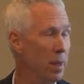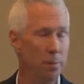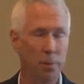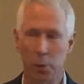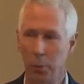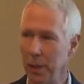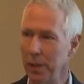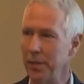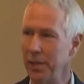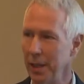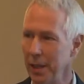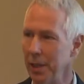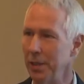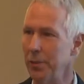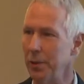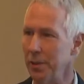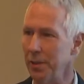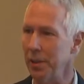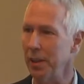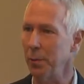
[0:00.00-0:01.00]
But we see an
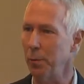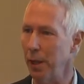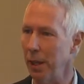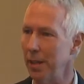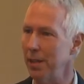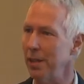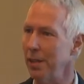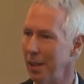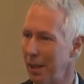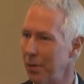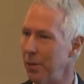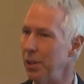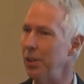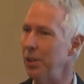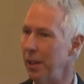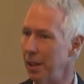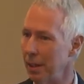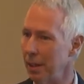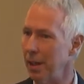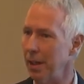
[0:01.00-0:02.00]
interesting way to leverage
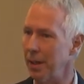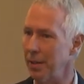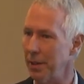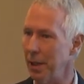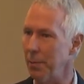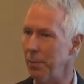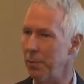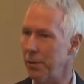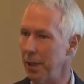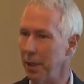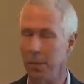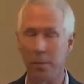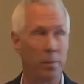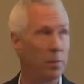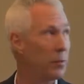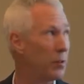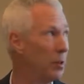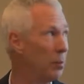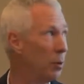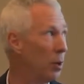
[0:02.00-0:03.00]
analytics upstream,
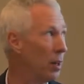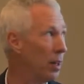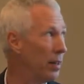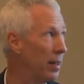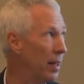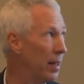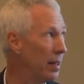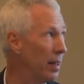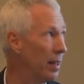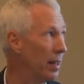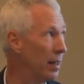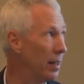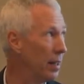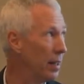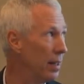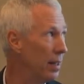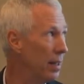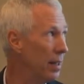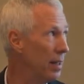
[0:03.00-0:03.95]
so more on that later.